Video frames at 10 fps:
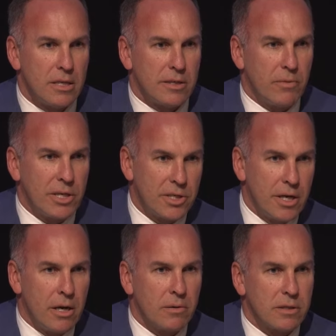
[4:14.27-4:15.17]
So when
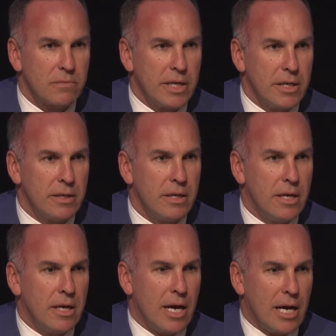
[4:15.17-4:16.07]
shareholders win,
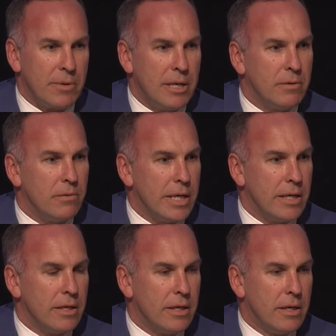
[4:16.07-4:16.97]
our people
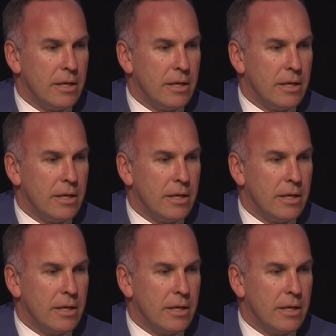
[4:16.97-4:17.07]
win.